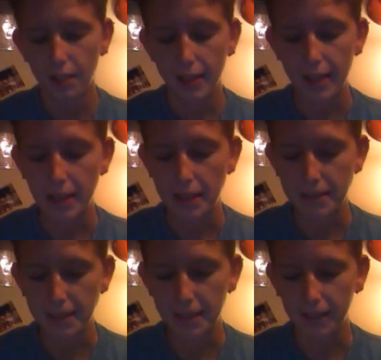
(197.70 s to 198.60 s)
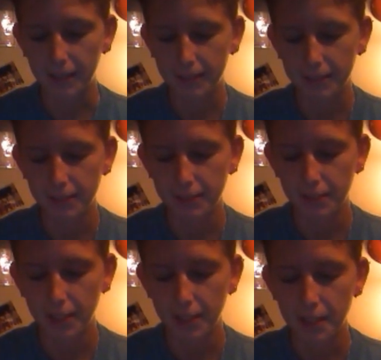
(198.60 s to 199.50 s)
And then
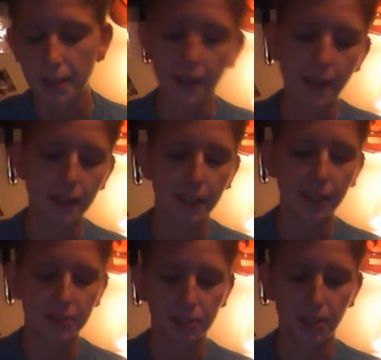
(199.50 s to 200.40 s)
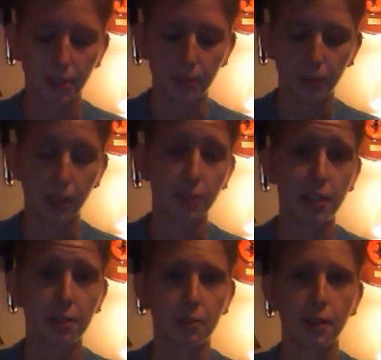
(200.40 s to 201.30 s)
the next year, when I was in
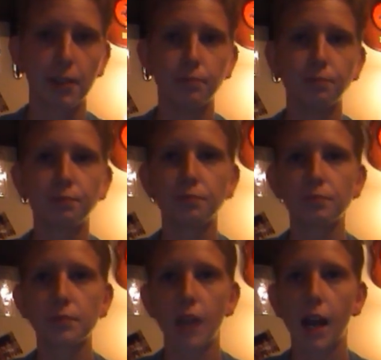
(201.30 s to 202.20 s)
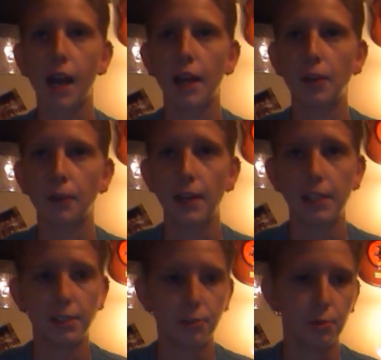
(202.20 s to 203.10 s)
8th grade, I ran
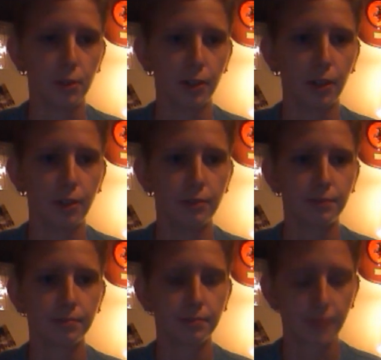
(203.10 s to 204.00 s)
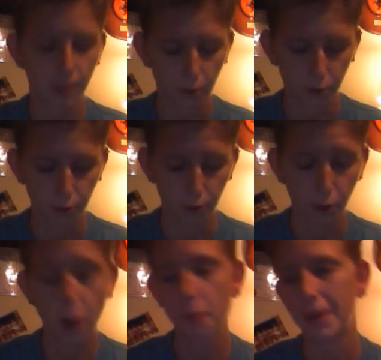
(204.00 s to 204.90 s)
into a girl who
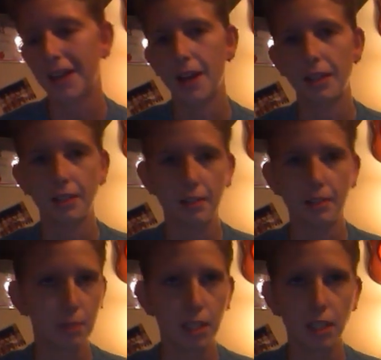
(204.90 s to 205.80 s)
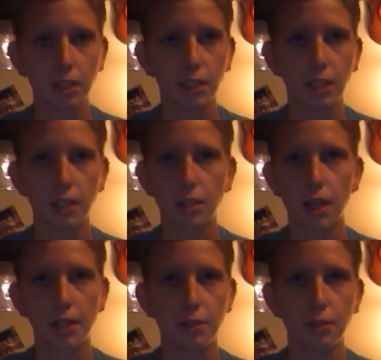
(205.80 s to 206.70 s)
caught my eye immediately. I
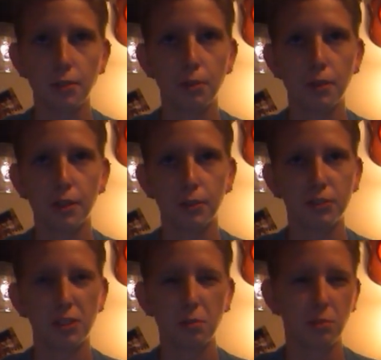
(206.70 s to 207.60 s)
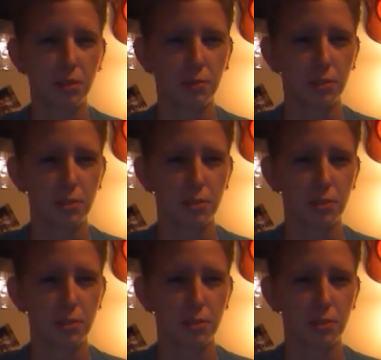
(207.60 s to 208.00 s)
knew there was something different.